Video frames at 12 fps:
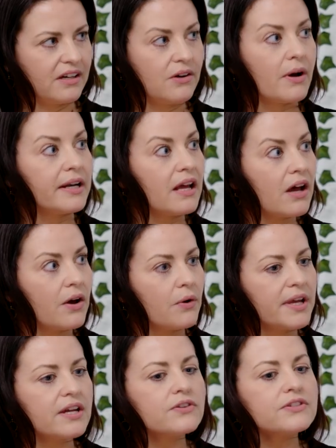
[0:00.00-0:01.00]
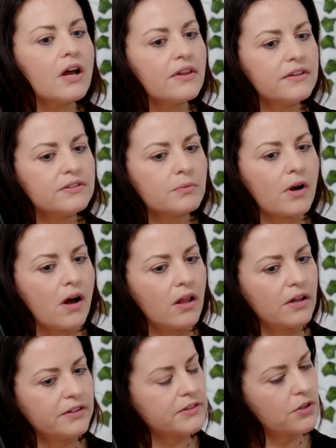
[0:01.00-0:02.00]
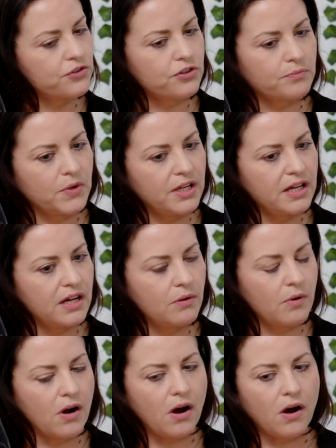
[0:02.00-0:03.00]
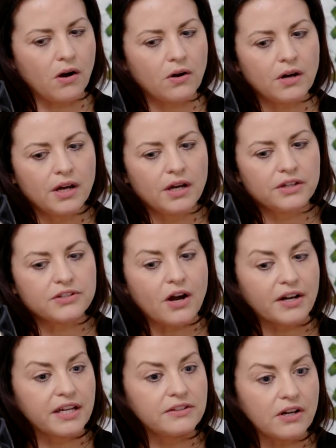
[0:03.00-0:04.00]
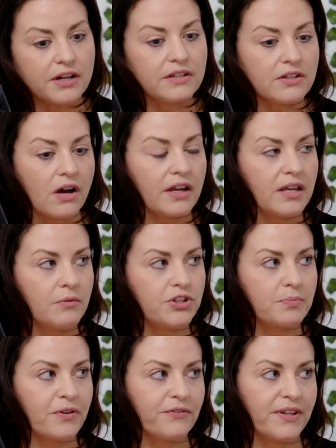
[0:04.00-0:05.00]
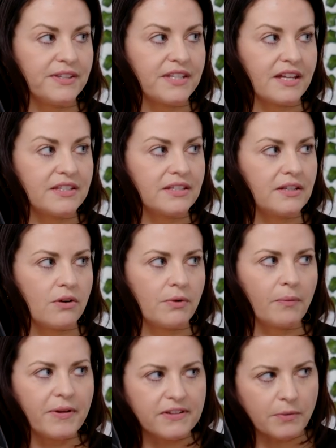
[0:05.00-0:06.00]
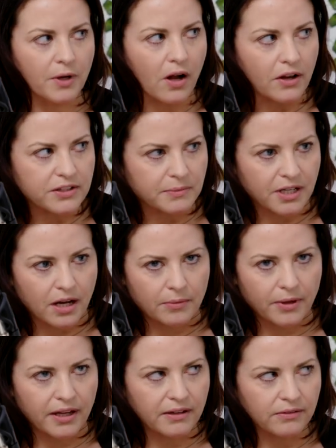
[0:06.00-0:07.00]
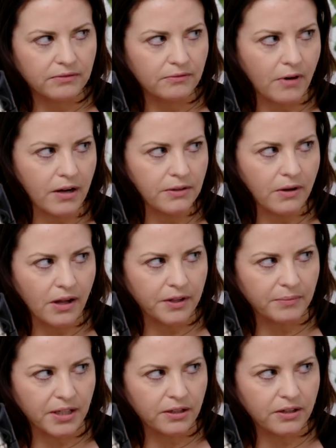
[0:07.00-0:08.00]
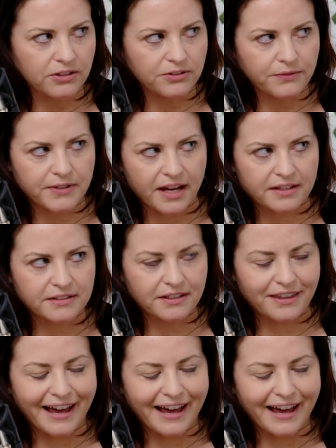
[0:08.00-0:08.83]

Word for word: Oh, I know. Here's all this. We're all on social media. We're all talking, talking, talking, which prevents us. You know, when someone calls me now, I'm like, why are you calling me? Could you have texted